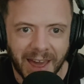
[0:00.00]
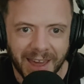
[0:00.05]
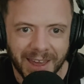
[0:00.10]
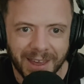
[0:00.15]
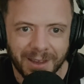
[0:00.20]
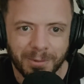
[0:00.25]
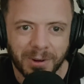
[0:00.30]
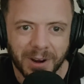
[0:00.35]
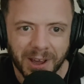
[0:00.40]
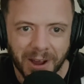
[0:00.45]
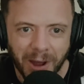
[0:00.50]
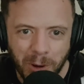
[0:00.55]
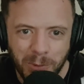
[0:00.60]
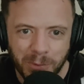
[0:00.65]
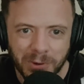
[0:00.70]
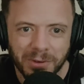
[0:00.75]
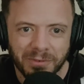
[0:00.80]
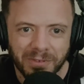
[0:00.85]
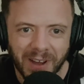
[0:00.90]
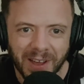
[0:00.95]
Well, I hope
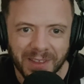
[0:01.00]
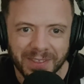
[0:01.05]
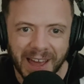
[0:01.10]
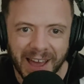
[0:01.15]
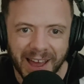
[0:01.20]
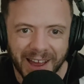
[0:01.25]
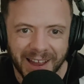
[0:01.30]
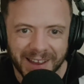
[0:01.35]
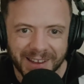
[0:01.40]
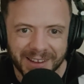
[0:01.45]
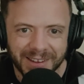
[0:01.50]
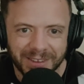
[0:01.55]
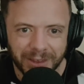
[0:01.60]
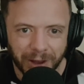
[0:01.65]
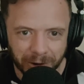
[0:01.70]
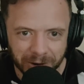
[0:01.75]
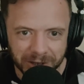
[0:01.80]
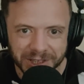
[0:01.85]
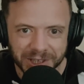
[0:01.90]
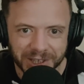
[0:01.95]
you found that
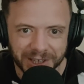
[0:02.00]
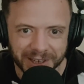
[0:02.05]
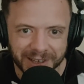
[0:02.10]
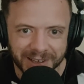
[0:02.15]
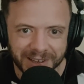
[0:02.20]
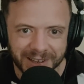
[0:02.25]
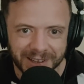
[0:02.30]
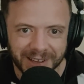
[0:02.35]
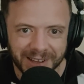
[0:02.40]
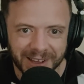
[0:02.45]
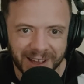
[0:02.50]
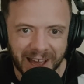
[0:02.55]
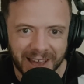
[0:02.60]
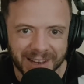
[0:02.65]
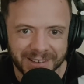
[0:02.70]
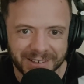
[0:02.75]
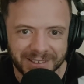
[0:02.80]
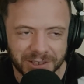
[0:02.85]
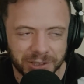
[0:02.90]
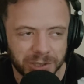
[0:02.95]
nourishing
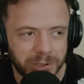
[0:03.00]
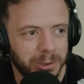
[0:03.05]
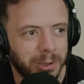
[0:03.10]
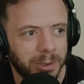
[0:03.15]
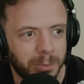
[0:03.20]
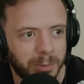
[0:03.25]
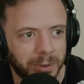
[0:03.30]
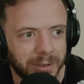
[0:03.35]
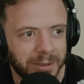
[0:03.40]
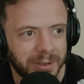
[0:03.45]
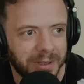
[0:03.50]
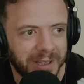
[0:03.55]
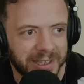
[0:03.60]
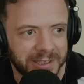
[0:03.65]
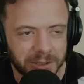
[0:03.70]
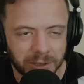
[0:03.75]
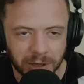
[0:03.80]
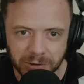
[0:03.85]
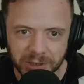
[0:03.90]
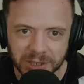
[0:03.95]
and enjoyable, as
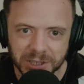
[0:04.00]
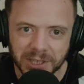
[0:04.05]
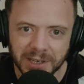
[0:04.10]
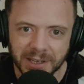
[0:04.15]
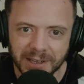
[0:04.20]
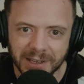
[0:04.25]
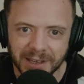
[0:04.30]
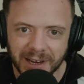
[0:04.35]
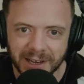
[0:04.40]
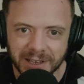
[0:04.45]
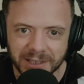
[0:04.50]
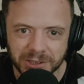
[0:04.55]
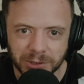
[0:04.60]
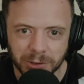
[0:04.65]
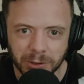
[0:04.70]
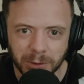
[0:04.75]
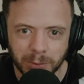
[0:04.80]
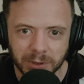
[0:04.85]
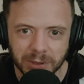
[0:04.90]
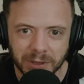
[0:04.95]
nourishing and
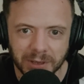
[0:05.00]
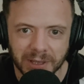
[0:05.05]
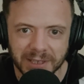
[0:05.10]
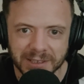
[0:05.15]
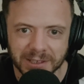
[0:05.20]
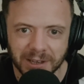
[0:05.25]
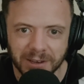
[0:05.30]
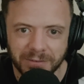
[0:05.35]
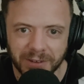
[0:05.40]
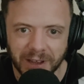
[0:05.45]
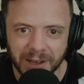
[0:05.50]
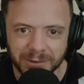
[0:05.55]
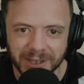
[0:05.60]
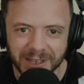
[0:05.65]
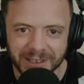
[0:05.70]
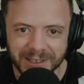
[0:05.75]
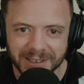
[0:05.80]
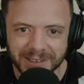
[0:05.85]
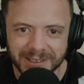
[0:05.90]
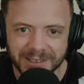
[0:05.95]
enjoyable as I found it
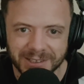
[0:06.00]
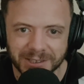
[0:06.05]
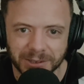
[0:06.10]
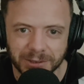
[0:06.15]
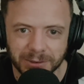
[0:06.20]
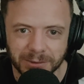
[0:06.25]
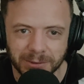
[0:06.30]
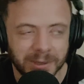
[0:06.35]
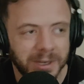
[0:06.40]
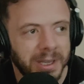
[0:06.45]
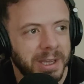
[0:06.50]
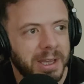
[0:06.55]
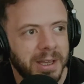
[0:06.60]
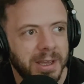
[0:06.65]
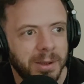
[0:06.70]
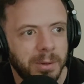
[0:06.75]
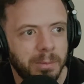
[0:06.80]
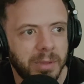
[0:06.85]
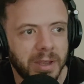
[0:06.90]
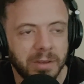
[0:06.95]

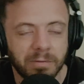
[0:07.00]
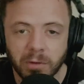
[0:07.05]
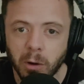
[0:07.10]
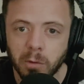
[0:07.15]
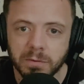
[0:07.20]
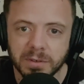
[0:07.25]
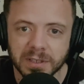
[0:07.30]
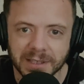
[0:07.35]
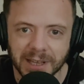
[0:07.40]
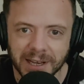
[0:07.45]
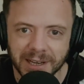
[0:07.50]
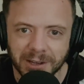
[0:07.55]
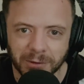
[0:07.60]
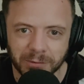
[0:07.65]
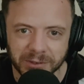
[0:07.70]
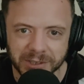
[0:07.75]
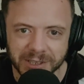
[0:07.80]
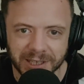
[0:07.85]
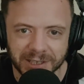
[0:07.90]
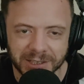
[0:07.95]
to be involved in that
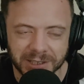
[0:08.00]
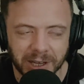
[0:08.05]
conversation.